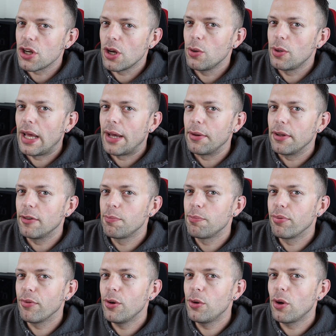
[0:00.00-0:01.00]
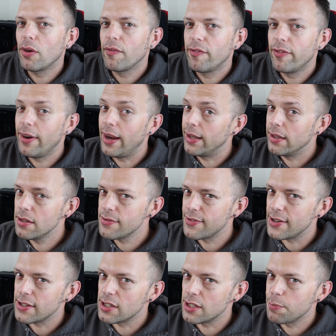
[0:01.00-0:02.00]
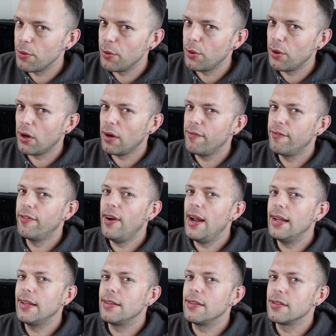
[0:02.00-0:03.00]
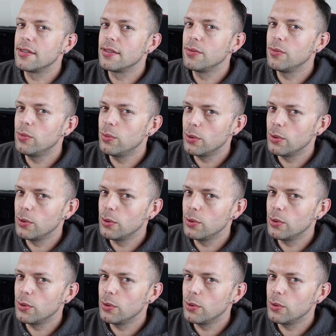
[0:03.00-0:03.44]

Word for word: showdown. It's Brewdog and Friends versus Brewdog and Friends.